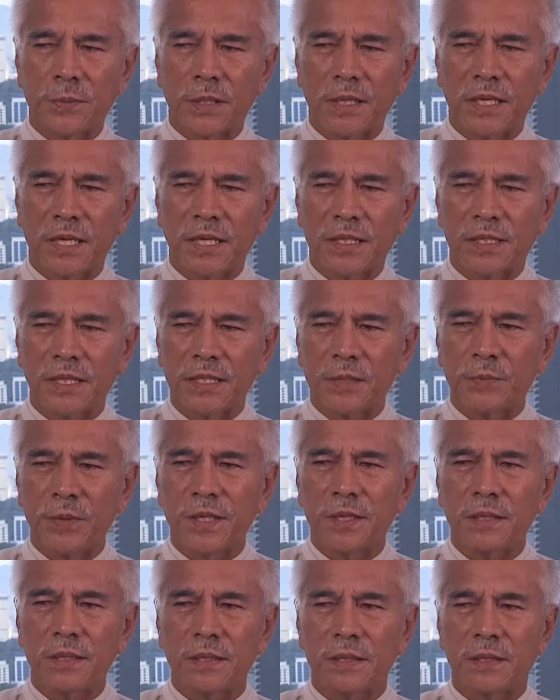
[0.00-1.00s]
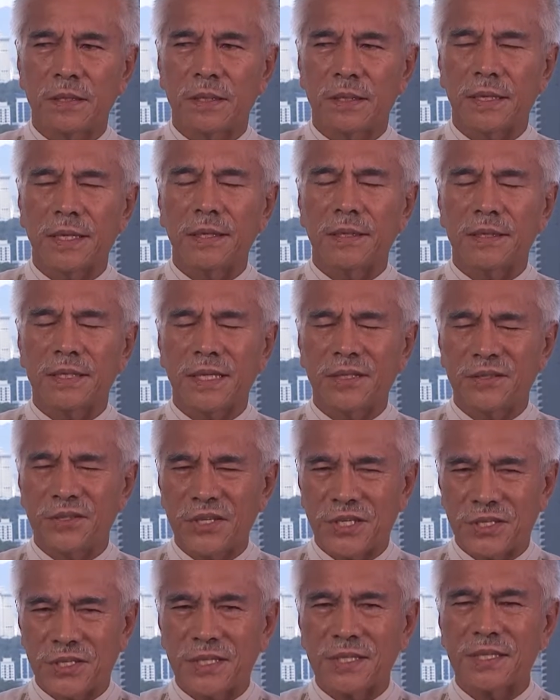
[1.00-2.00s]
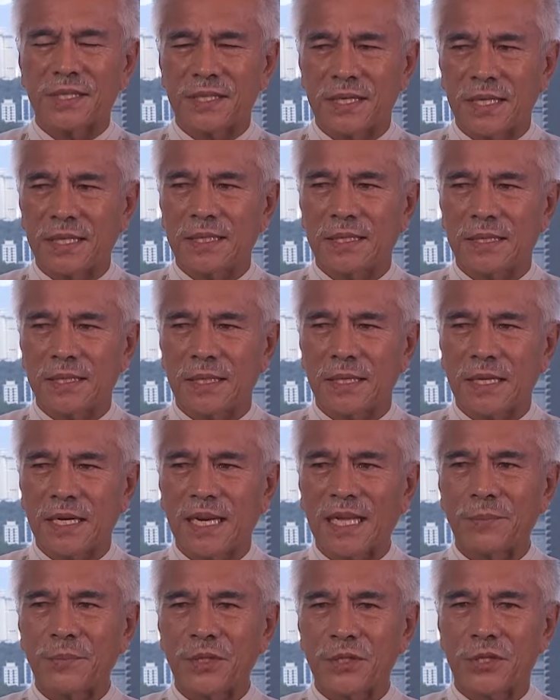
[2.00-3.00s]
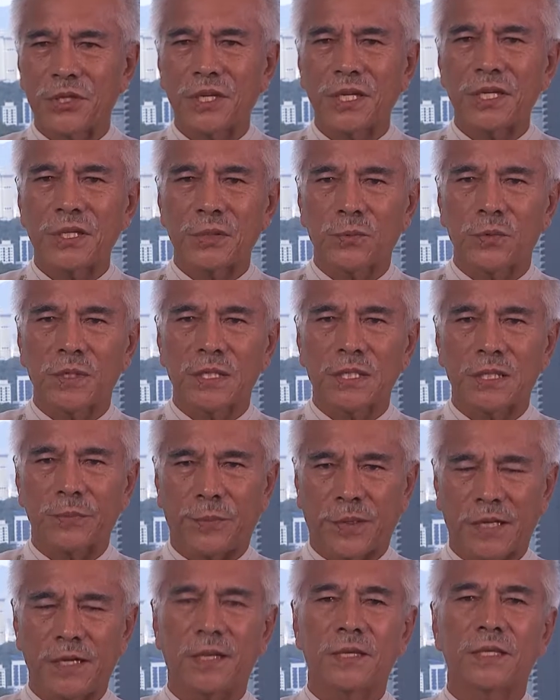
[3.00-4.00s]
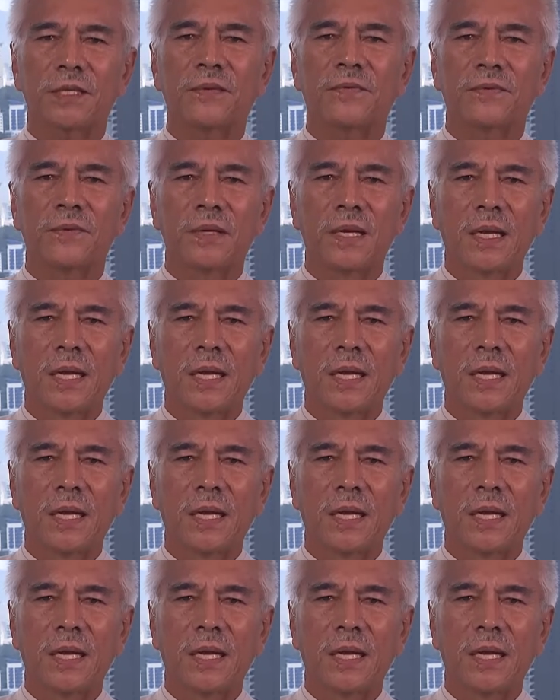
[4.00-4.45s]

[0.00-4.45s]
this being in suggestions that climate change was speculative,